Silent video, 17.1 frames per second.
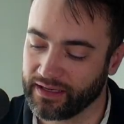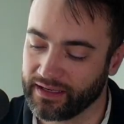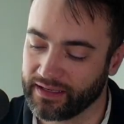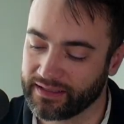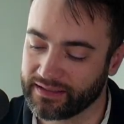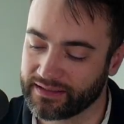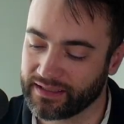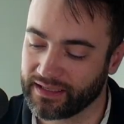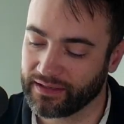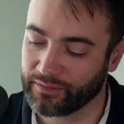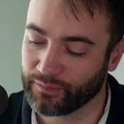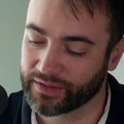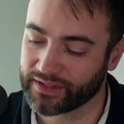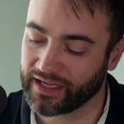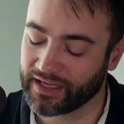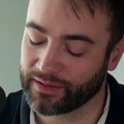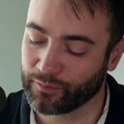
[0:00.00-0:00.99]
and
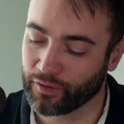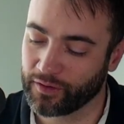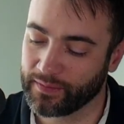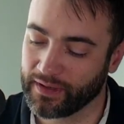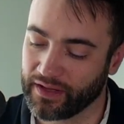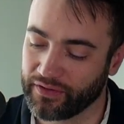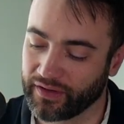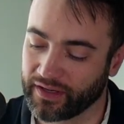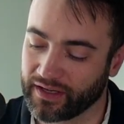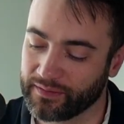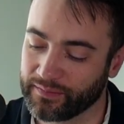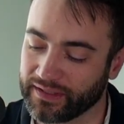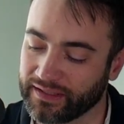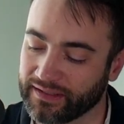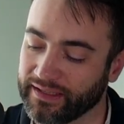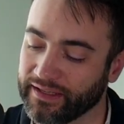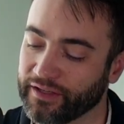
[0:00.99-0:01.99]
we'll talk more about the
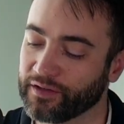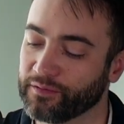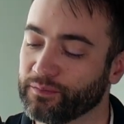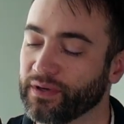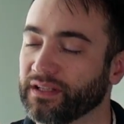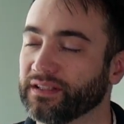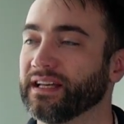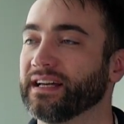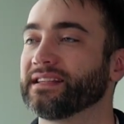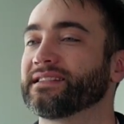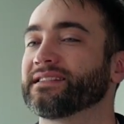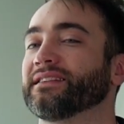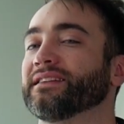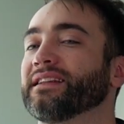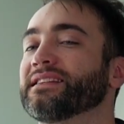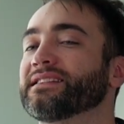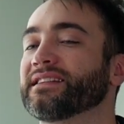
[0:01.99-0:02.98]
company later. But
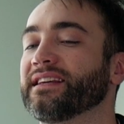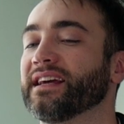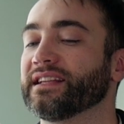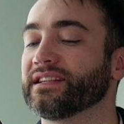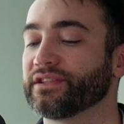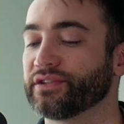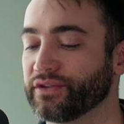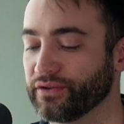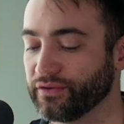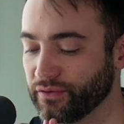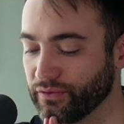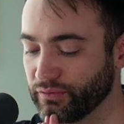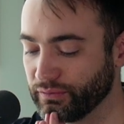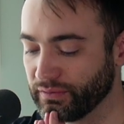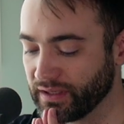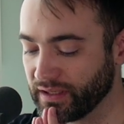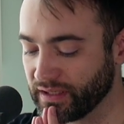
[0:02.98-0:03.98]
let's get
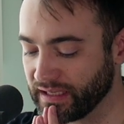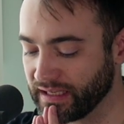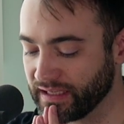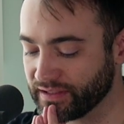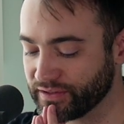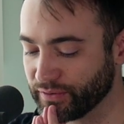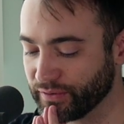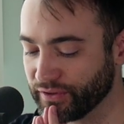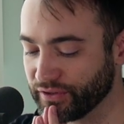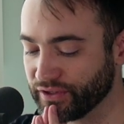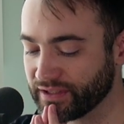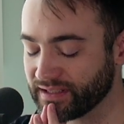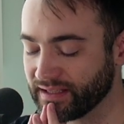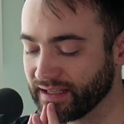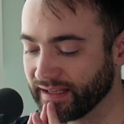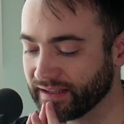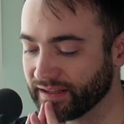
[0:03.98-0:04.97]
to sort of
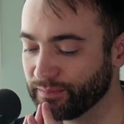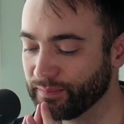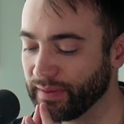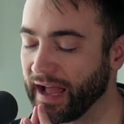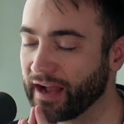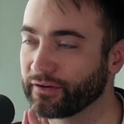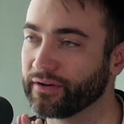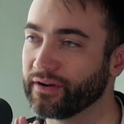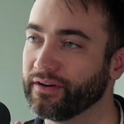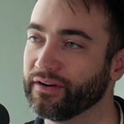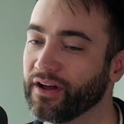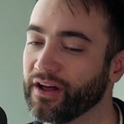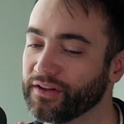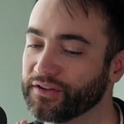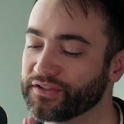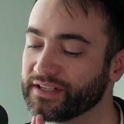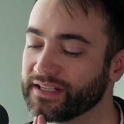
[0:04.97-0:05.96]
just like the background
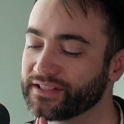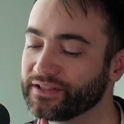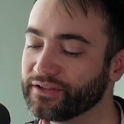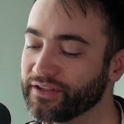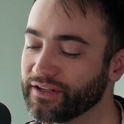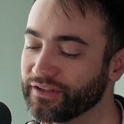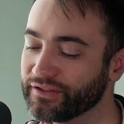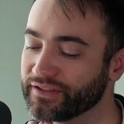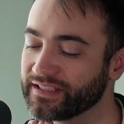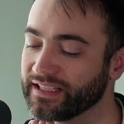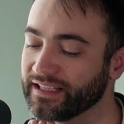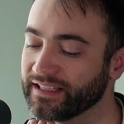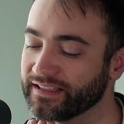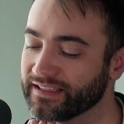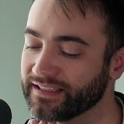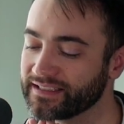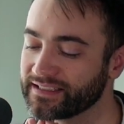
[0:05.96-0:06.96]
knowledge necessary to
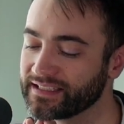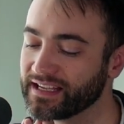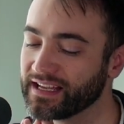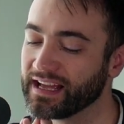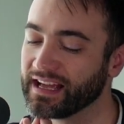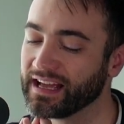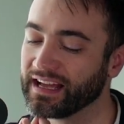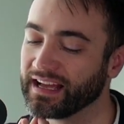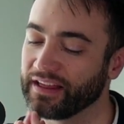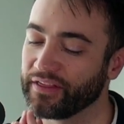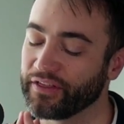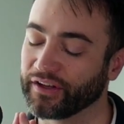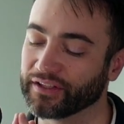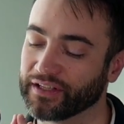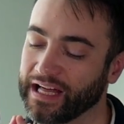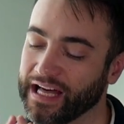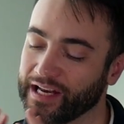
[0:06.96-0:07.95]
understand this. I
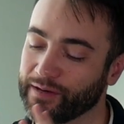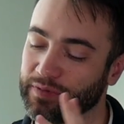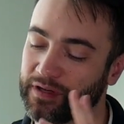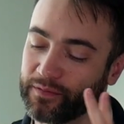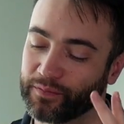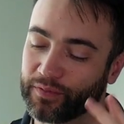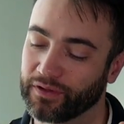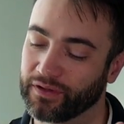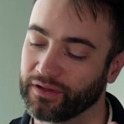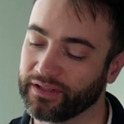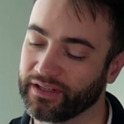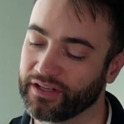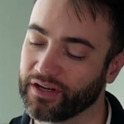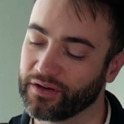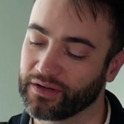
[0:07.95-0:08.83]
think a lot of people,